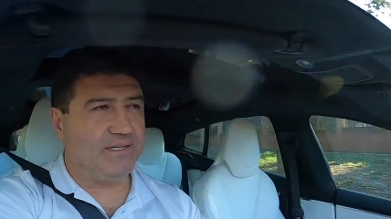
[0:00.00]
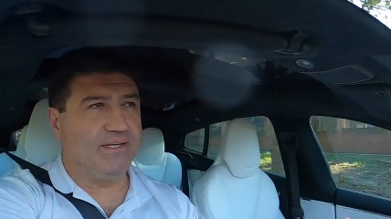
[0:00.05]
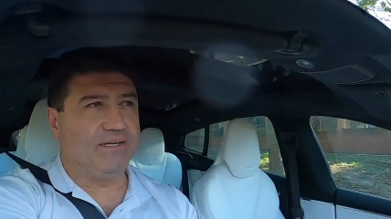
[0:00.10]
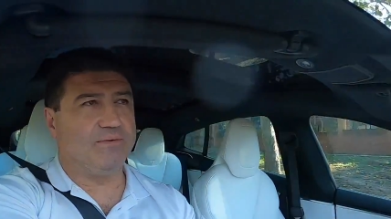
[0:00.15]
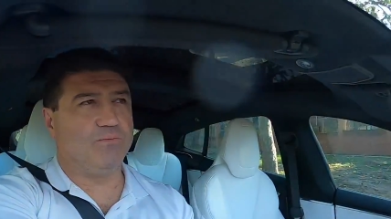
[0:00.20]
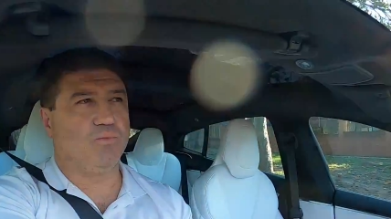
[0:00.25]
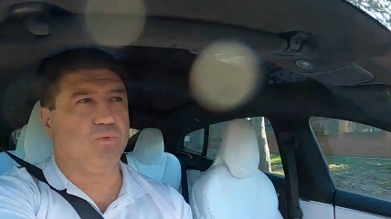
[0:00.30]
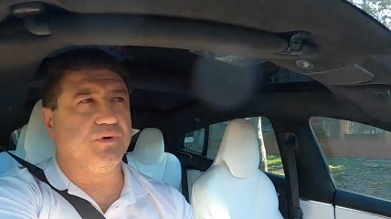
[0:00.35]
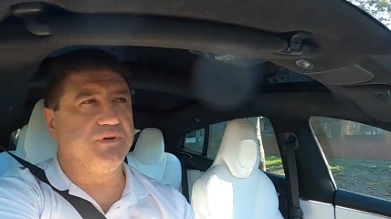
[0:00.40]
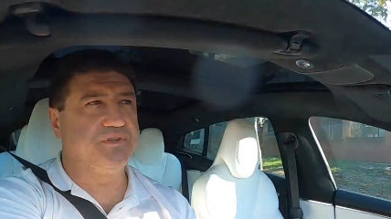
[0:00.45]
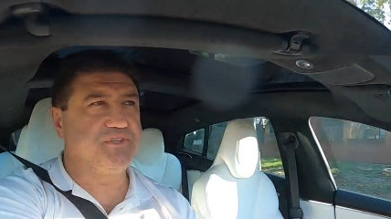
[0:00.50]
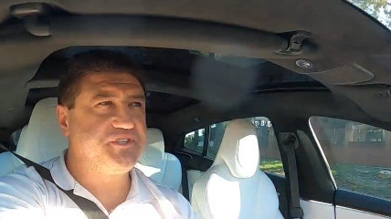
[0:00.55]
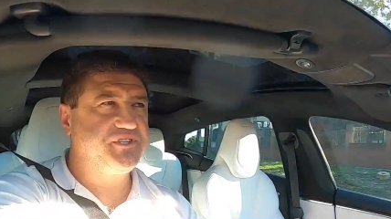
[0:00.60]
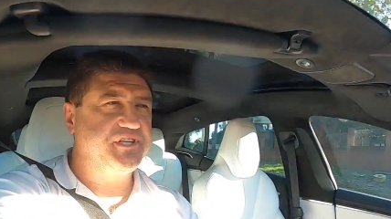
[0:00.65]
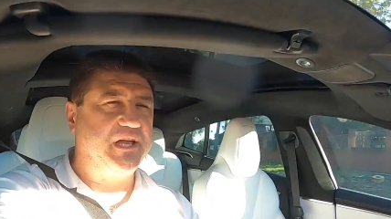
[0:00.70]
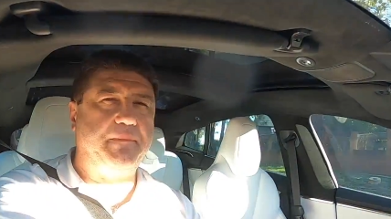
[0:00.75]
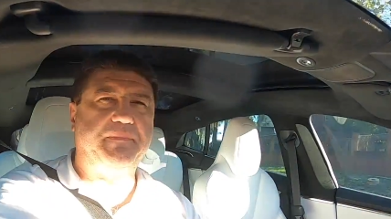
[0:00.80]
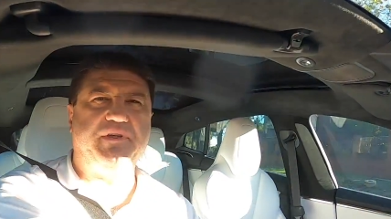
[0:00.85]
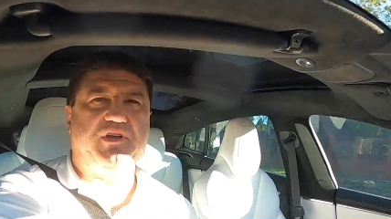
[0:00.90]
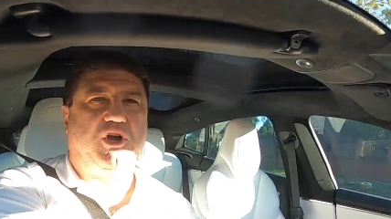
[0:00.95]
it was
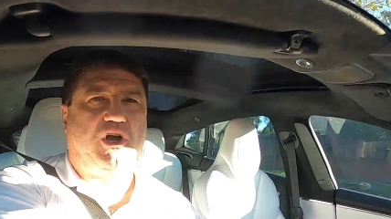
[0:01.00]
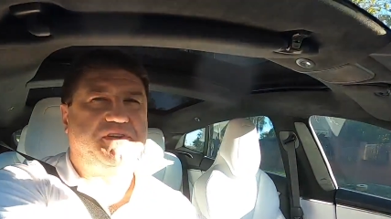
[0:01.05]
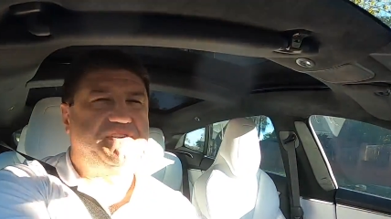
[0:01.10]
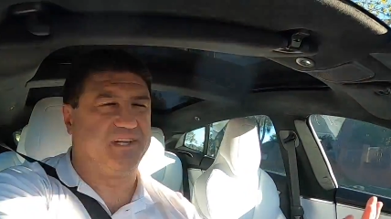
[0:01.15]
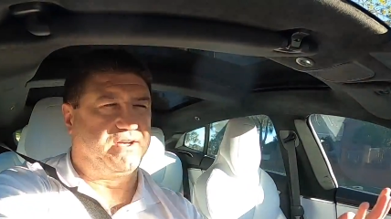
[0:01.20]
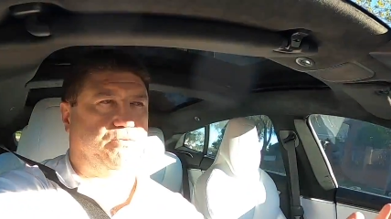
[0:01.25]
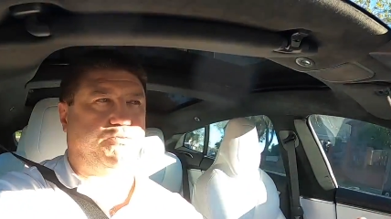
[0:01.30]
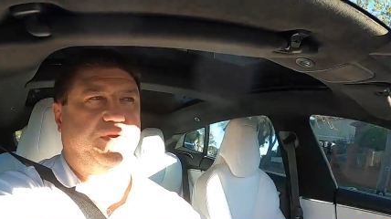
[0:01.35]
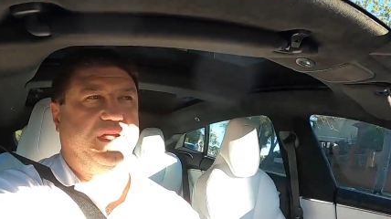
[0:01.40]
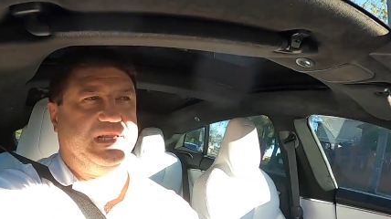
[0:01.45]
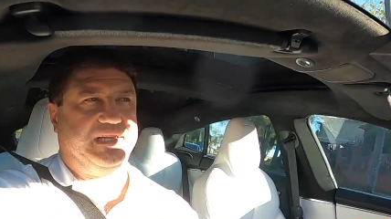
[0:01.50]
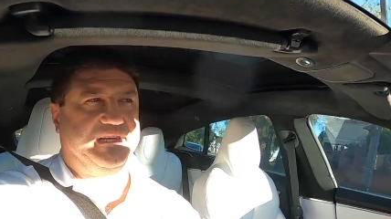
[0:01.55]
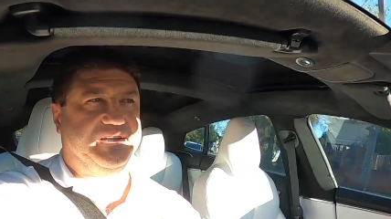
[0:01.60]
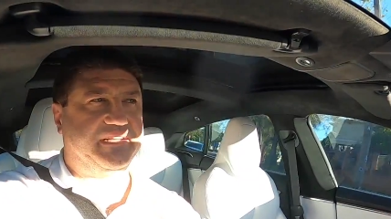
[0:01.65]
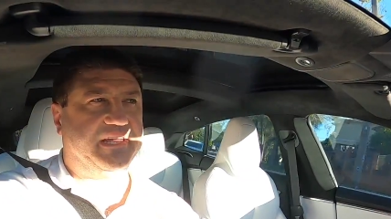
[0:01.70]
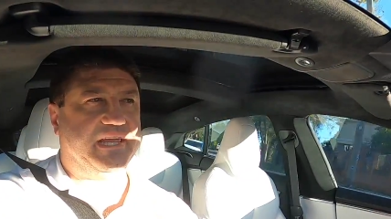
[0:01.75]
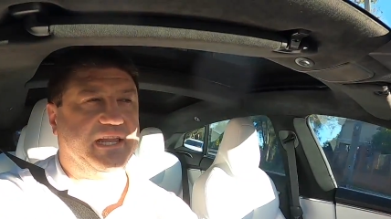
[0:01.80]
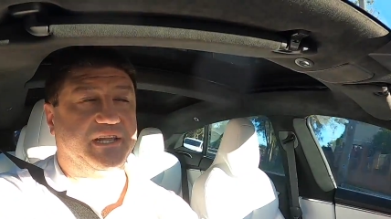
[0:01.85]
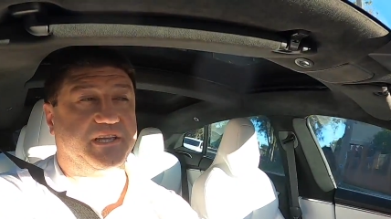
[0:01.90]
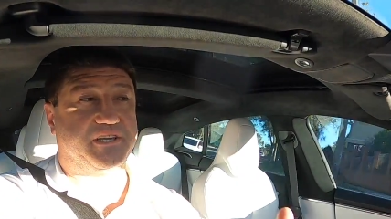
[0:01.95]
something I didn't really
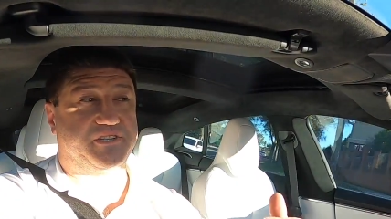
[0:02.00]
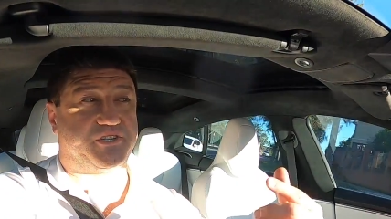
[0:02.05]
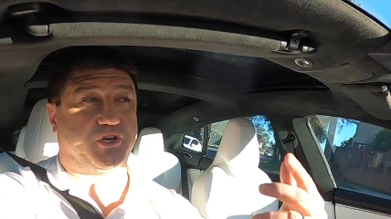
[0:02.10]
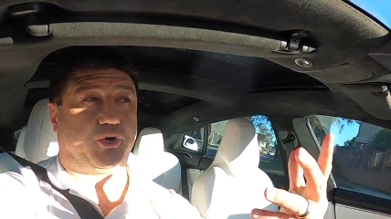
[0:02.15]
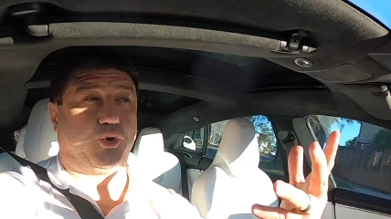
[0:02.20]
need because